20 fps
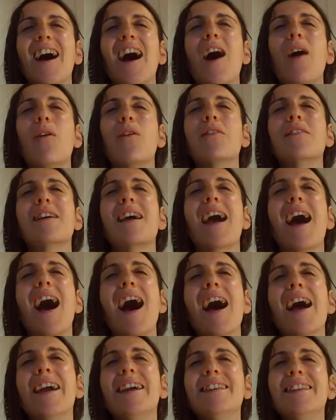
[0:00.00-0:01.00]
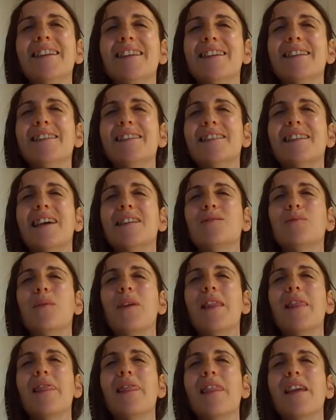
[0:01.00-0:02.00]
our guidance that
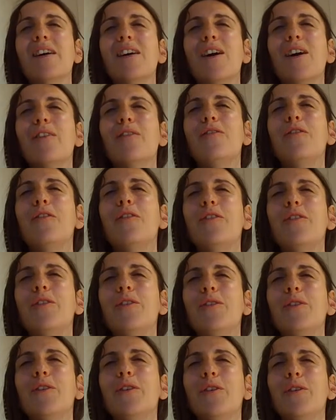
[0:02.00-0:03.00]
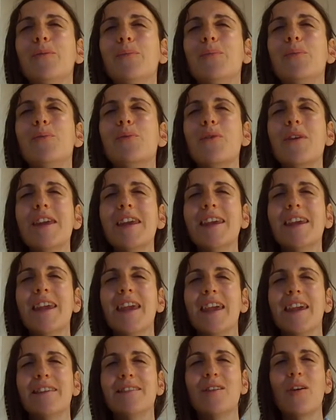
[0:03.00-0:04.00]
we love to bring
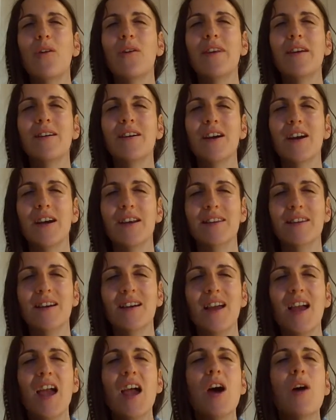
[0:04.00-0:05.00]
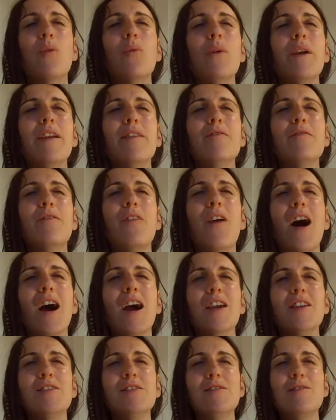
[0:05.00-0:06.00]
it on Earth. We
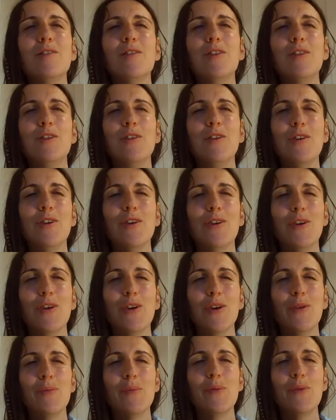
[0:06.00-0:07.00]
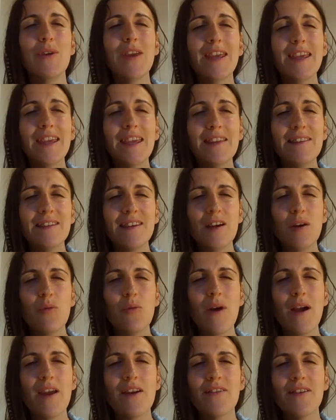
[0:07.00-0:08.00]
invite you to bring in the
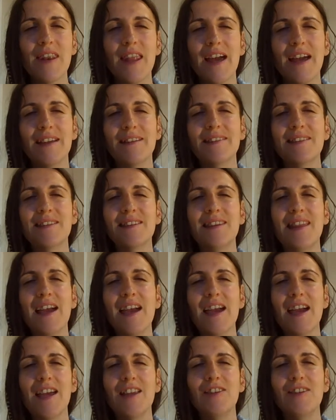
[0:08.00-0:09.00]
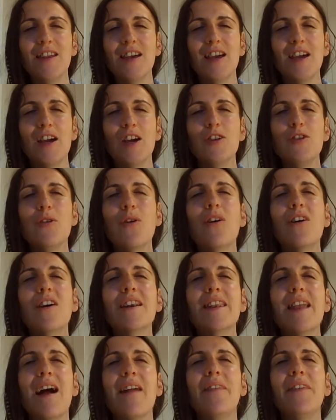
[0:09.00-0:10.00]
awareness that you're
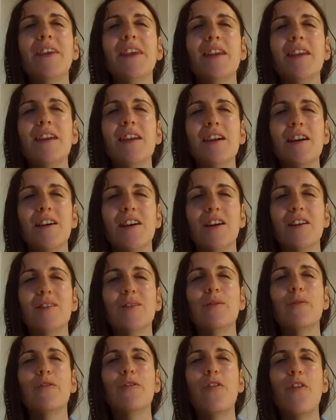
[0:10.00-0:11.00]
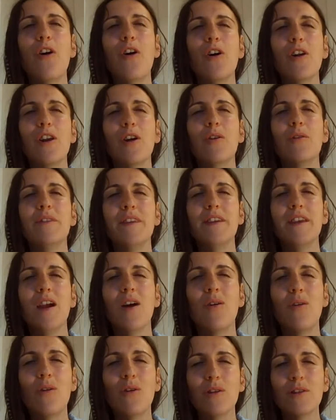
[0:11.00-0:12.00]
not here to follow the
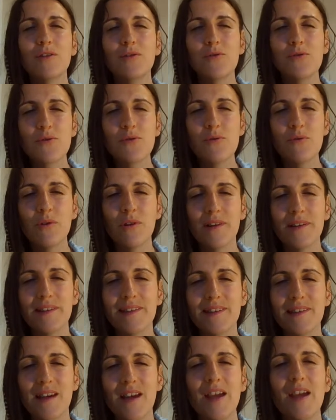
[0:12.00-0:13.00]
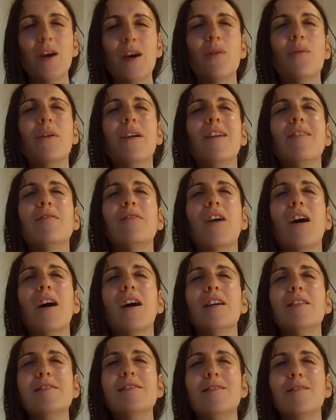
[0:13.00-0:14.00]
old rules. We
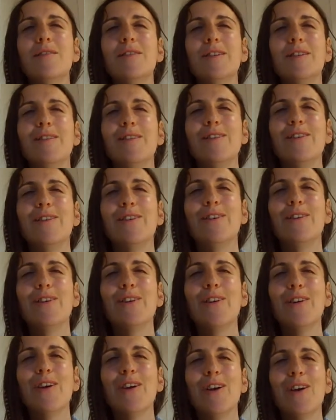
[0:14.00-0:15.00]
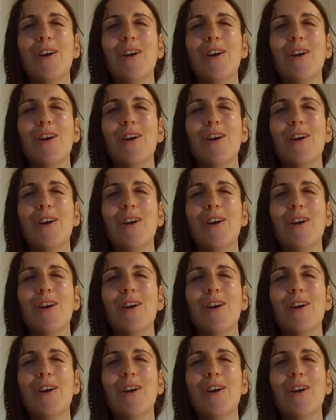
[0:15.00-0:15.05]
invite you to